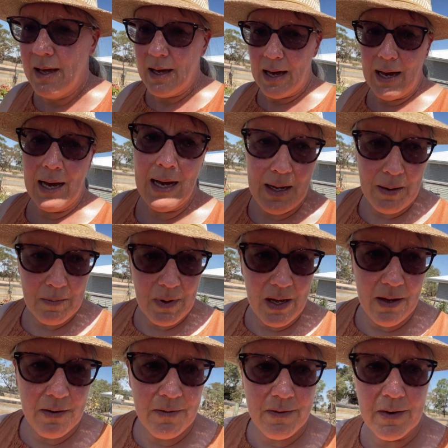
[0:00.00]

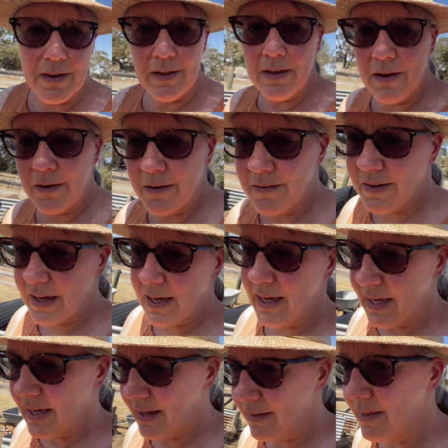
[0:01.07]
further over
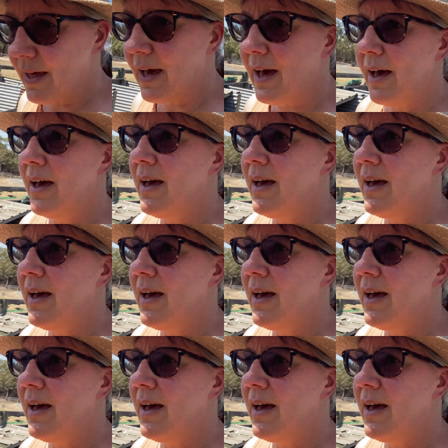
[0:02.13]
here that